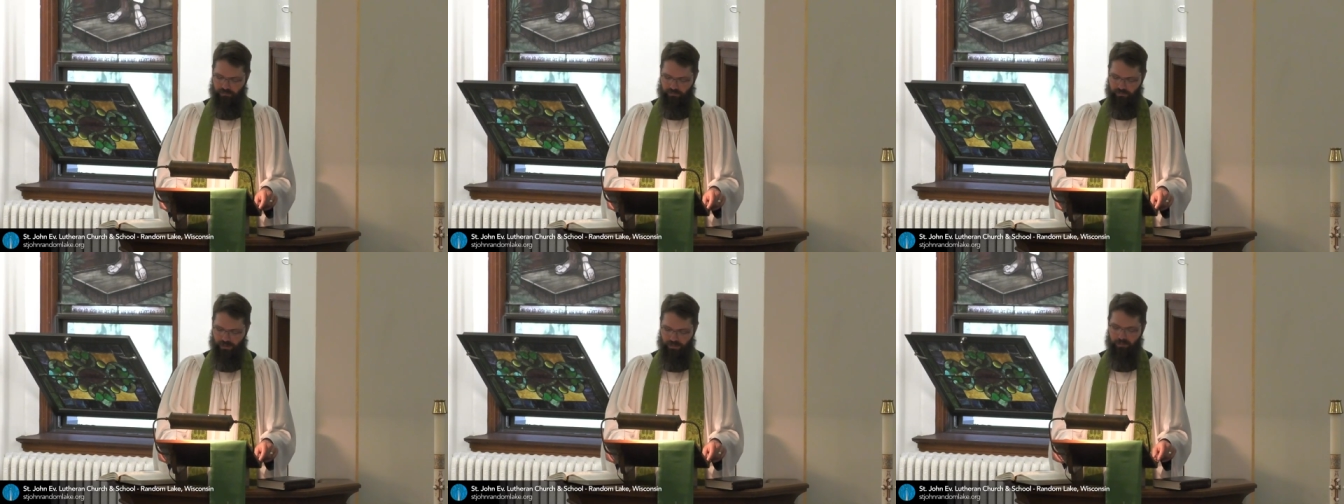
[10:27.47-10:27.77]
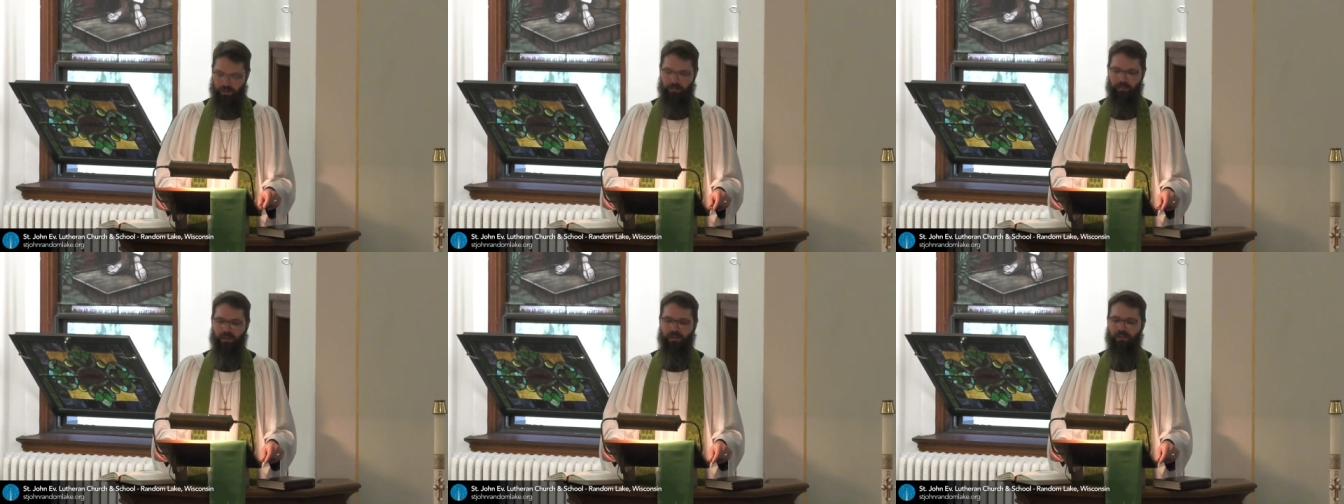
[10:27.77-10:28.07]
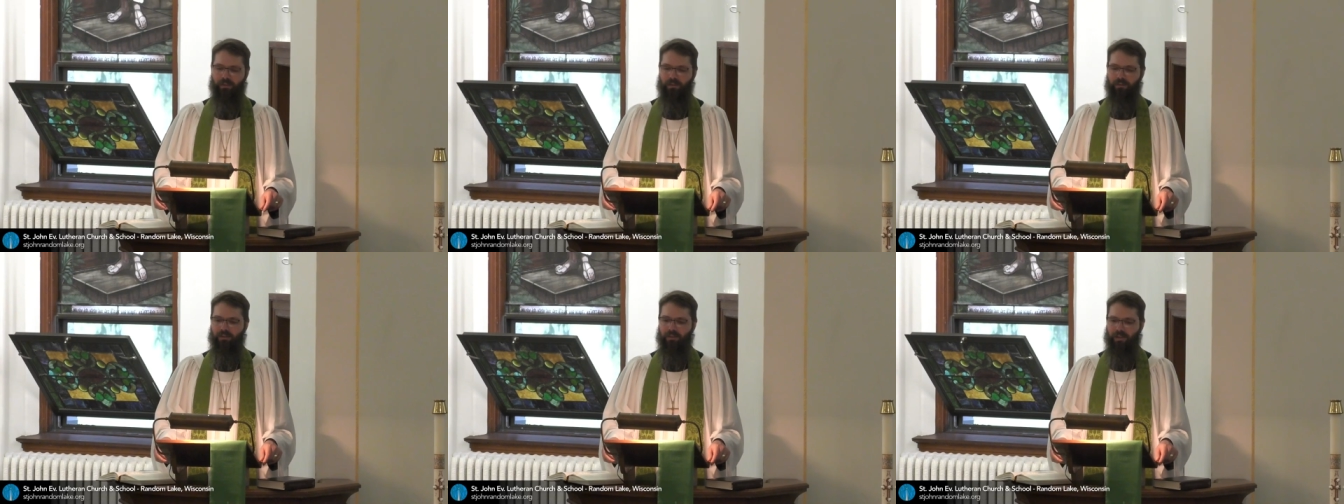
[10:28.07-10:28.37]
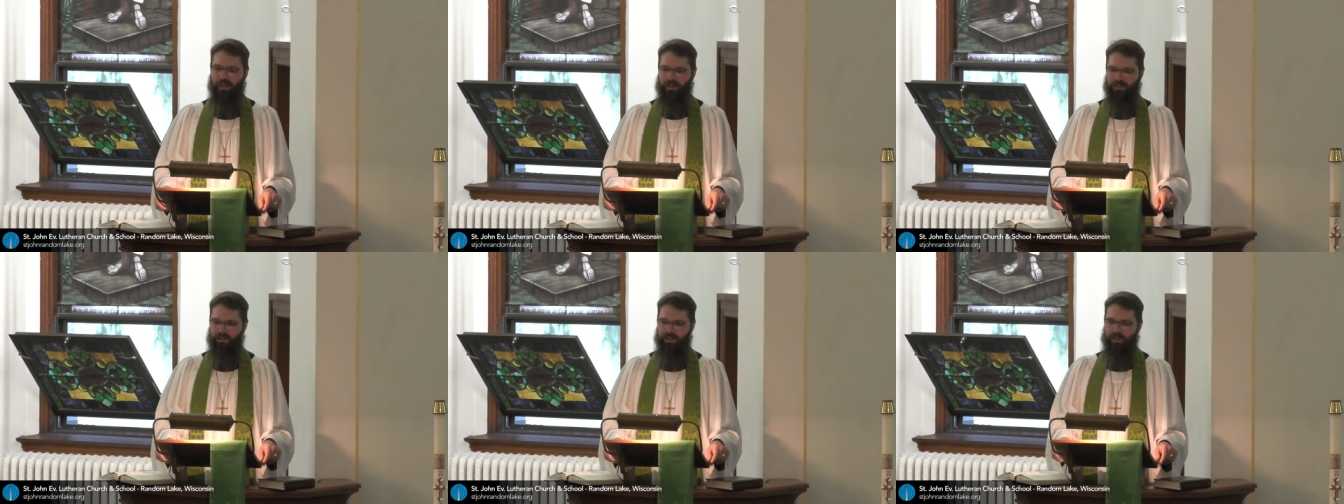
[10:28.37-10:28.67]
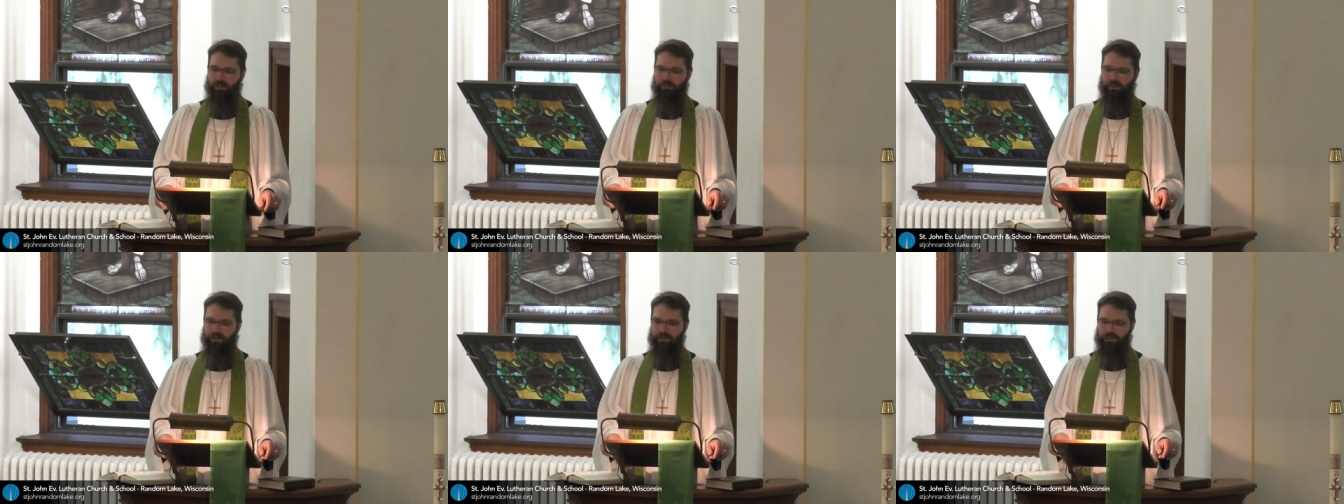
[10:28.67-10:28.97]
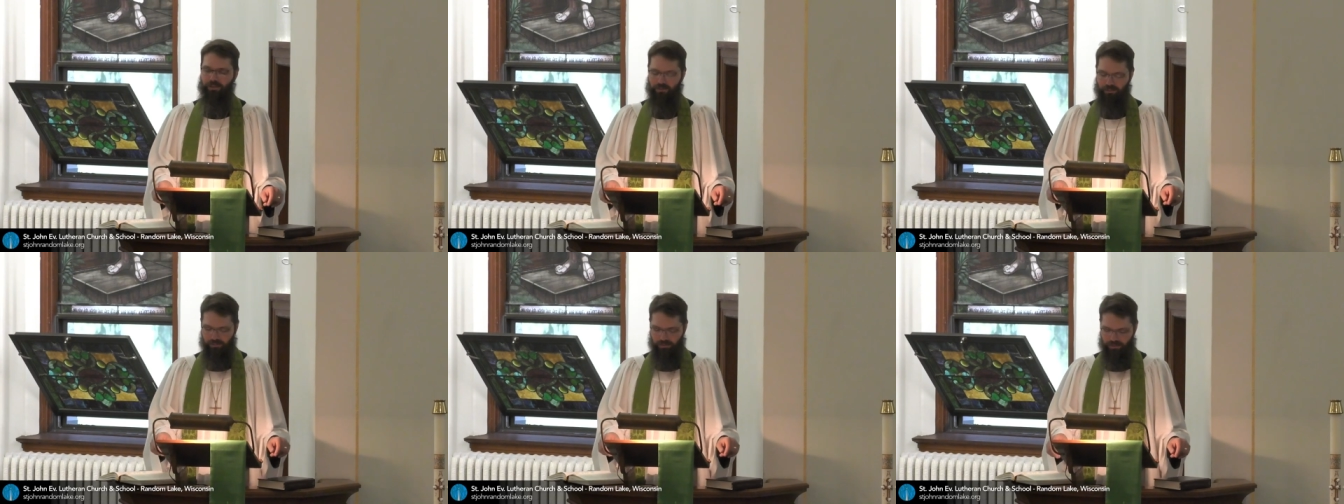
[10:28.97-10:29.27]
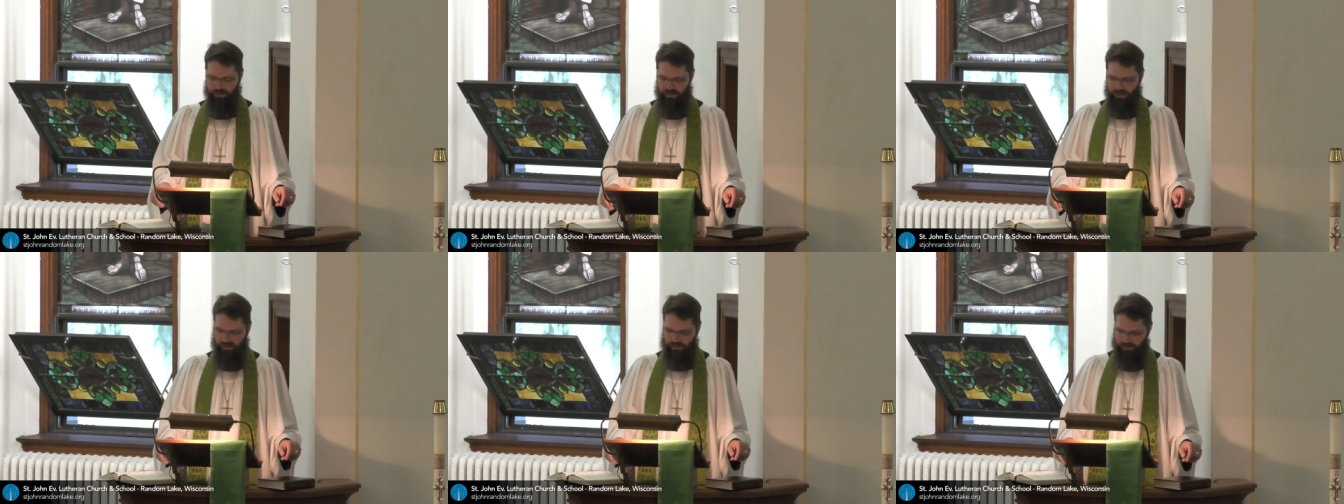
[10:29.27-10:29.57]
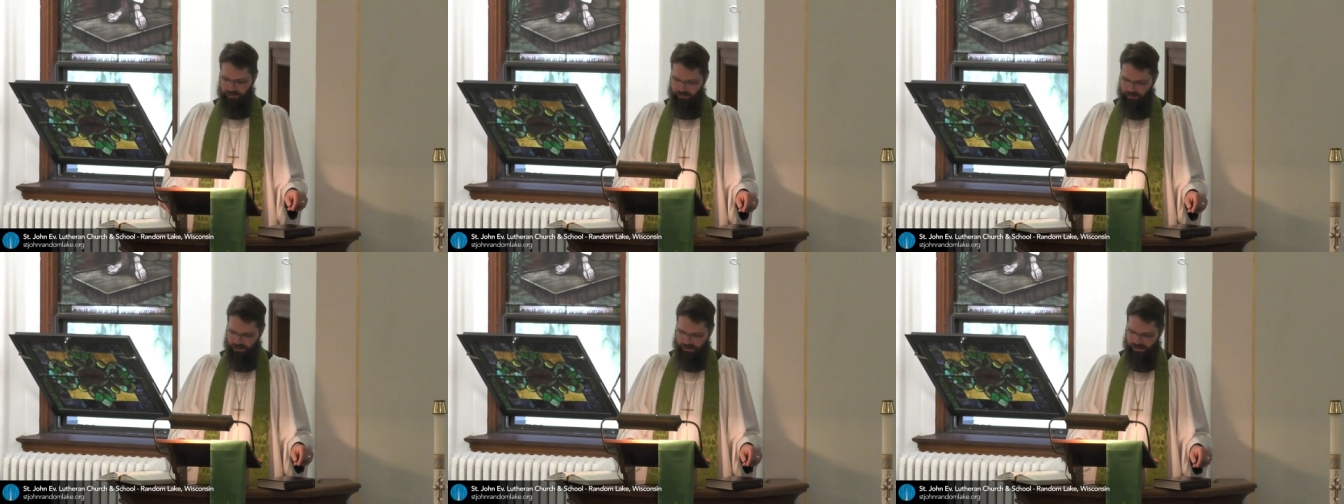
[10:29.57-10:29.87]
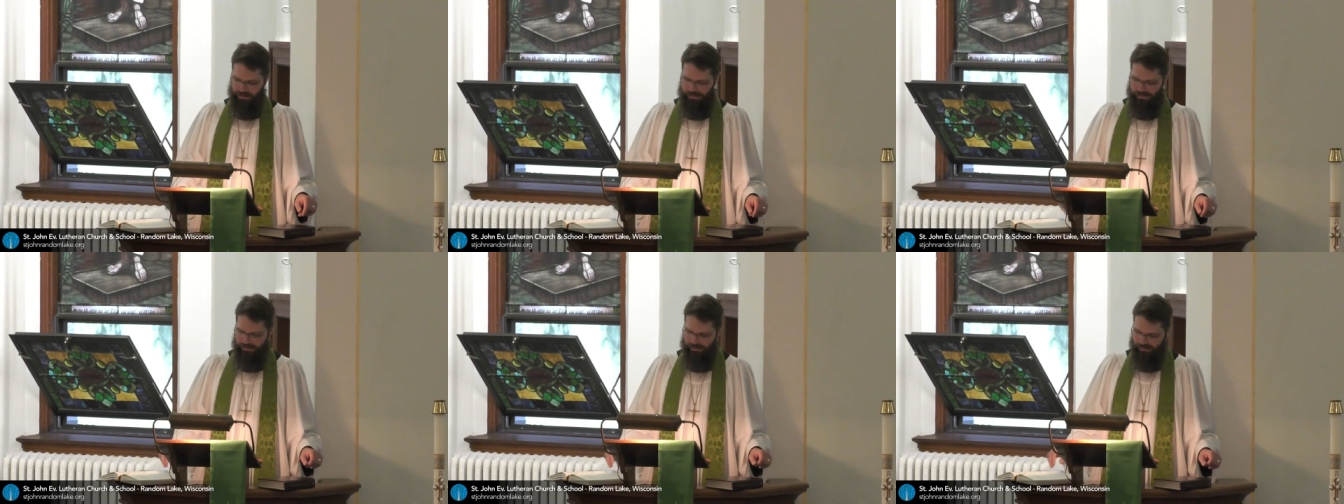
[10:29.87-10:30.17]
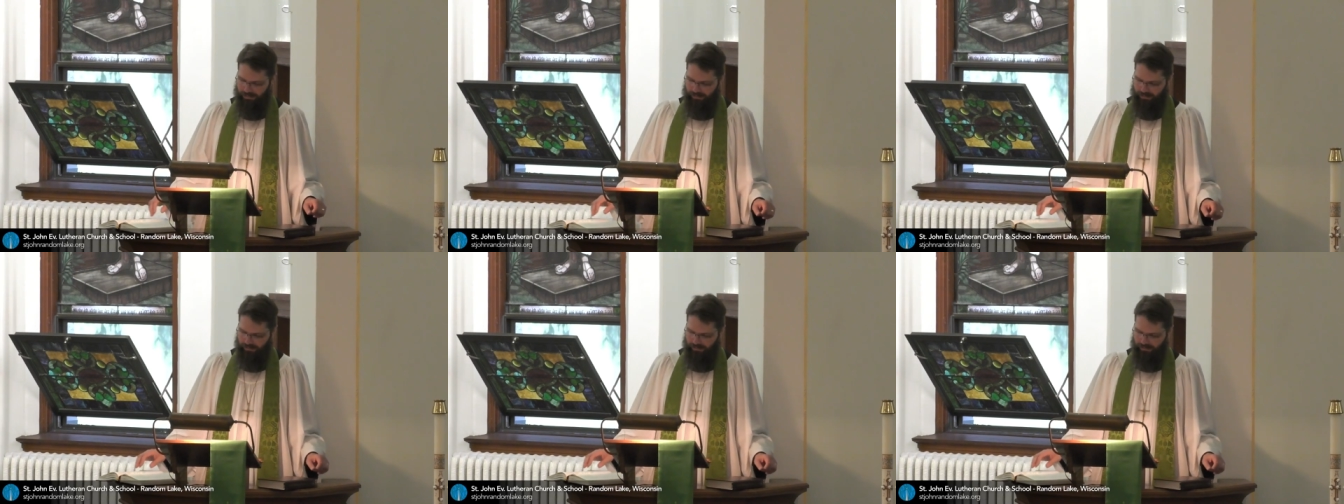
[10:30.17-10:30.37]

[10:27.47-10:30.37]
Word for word: And maybe on the last day, we too will sing like she did